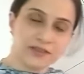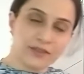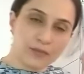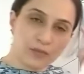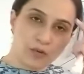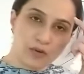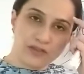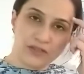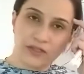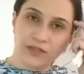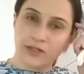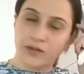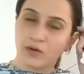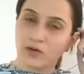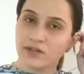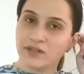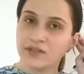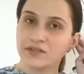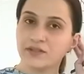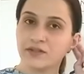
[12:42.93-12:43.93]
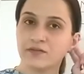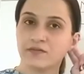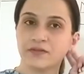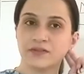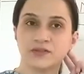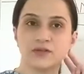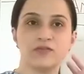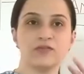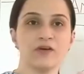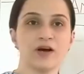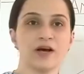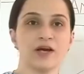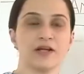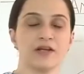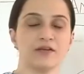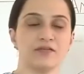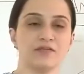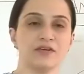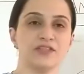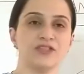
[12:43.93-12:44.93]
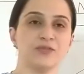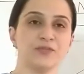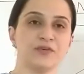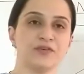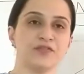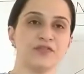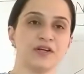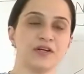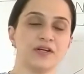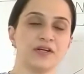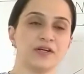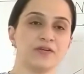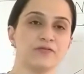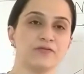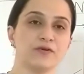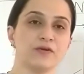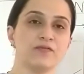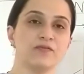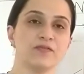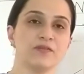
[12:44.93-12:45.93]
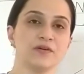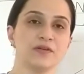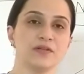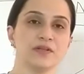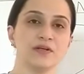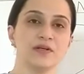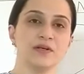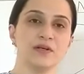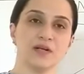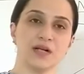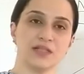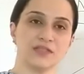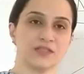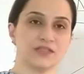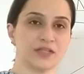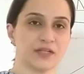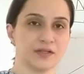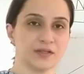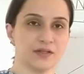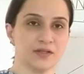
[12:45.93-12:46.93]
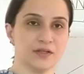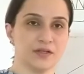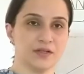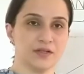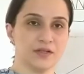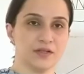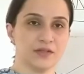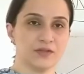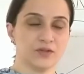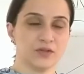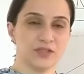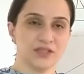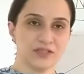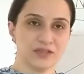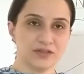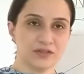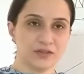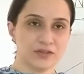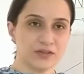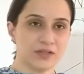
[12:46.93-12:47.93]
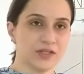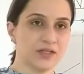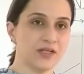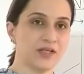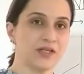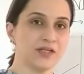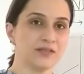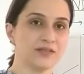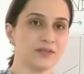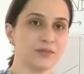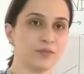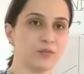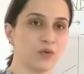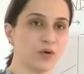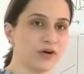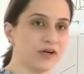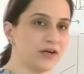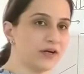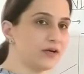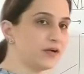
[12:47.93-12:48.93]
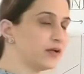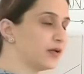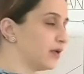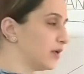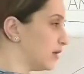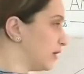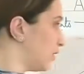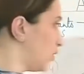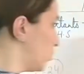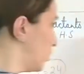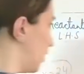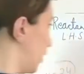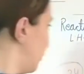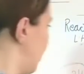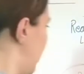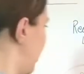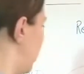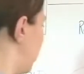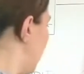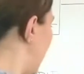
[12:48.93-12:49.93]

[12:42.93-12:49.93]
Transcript: deposited on the surface of iron, which prevent it from further rusting. So this technique is important. Now coming to